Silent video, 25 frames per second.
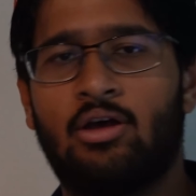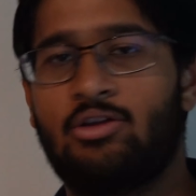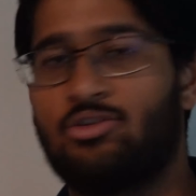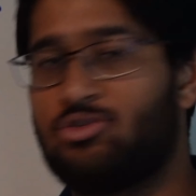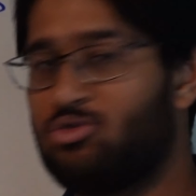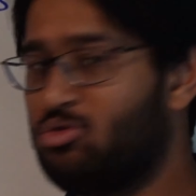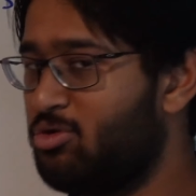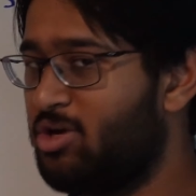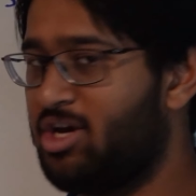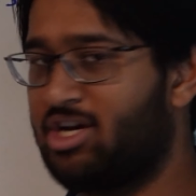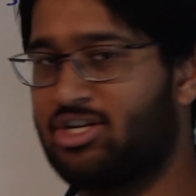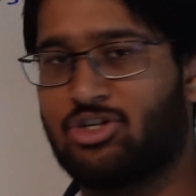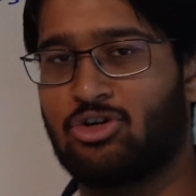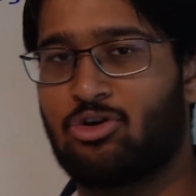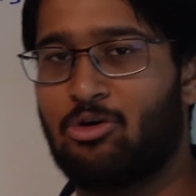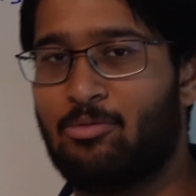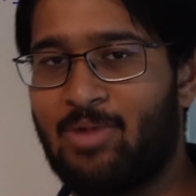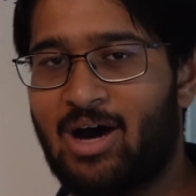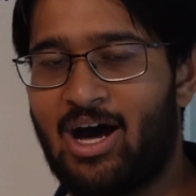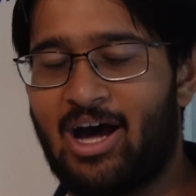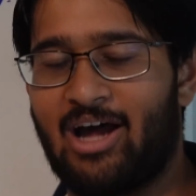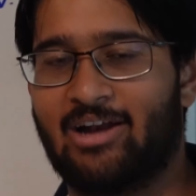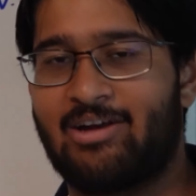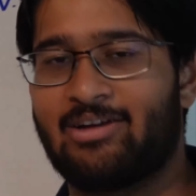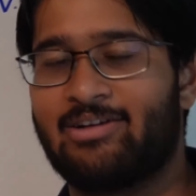Suyash
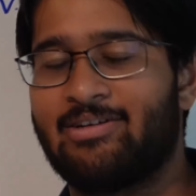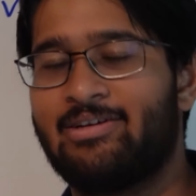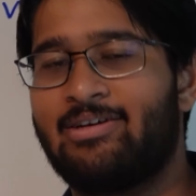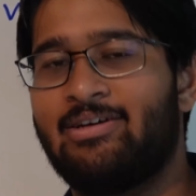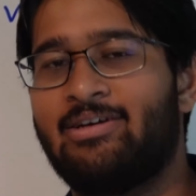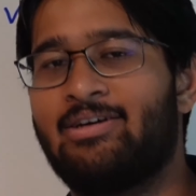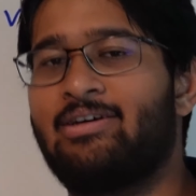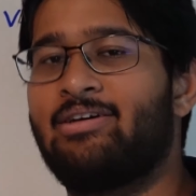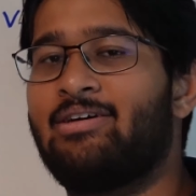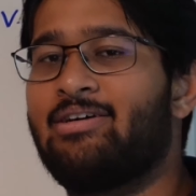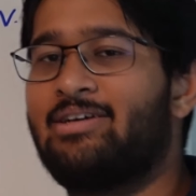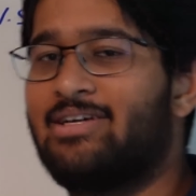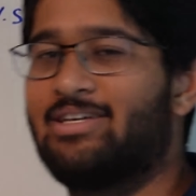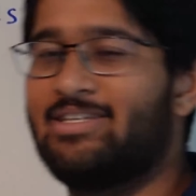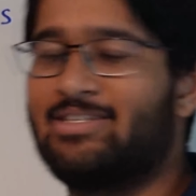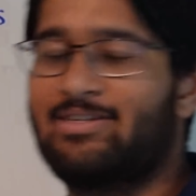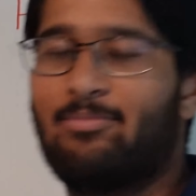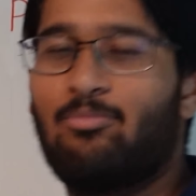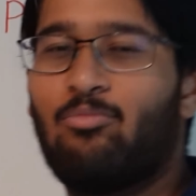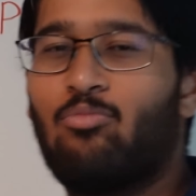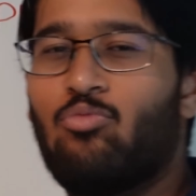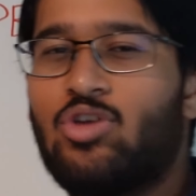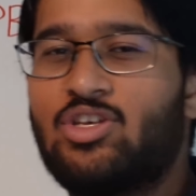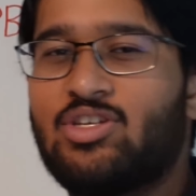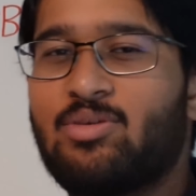Kumar, he's a
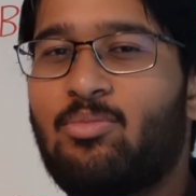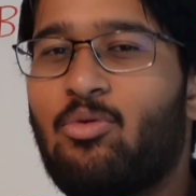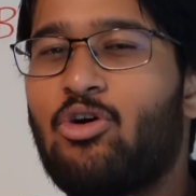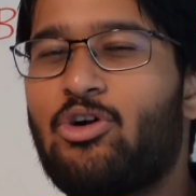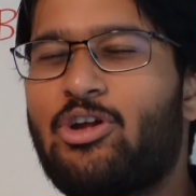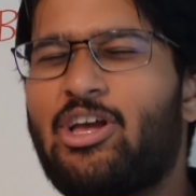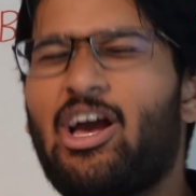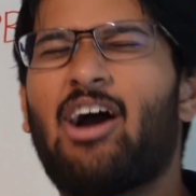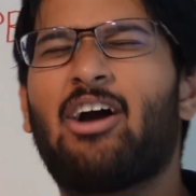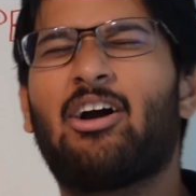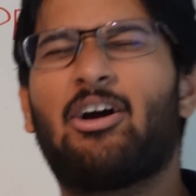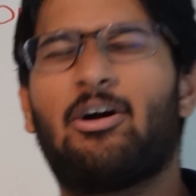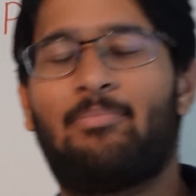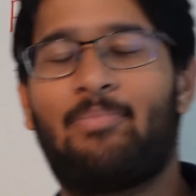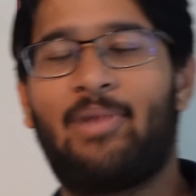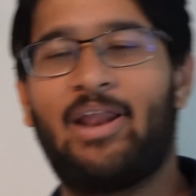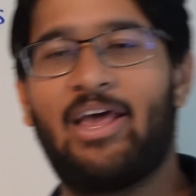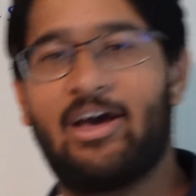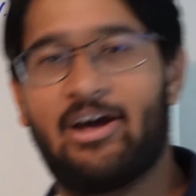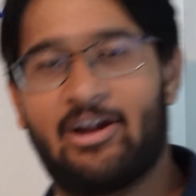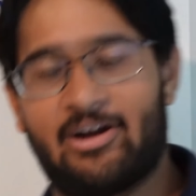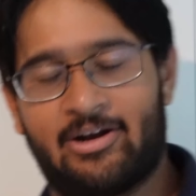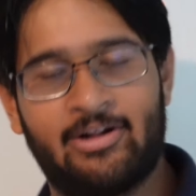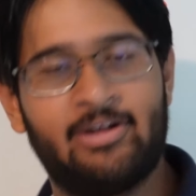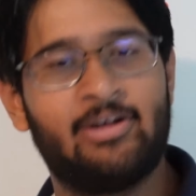more younger
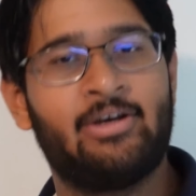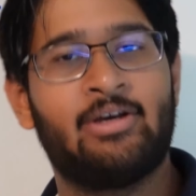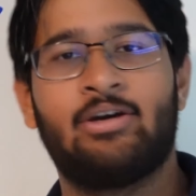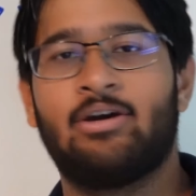player.